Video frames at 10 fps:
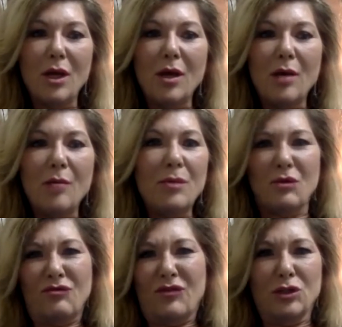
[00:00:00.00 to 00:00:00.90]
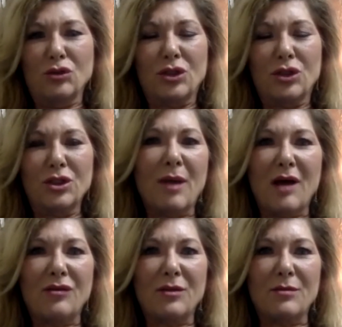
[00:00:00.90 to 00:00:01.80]
people feel good
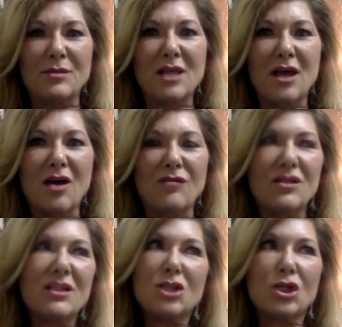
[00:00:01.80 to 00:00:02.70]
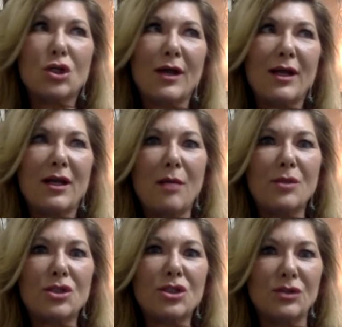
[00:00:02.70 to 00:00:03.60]
about themselves, it's a great
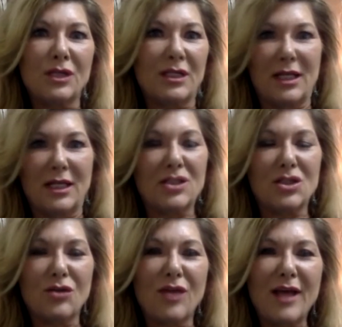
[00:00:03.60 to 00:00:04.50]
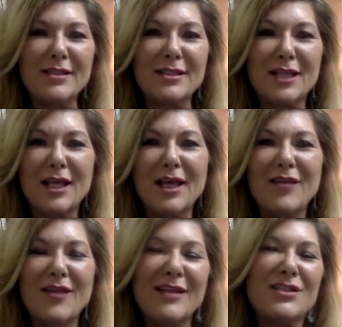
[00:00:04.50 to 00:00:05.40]
opportunity. So that's
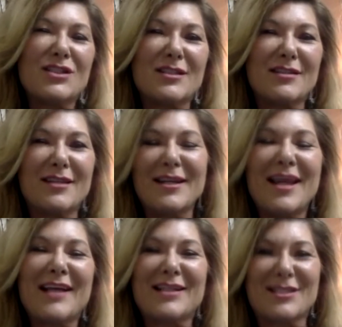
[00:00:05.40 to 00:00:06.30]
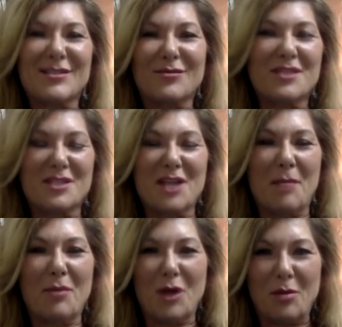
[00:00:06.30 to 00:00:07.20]
the next
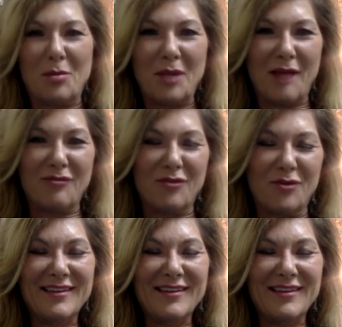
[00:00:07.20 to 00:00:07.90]
step on our platform.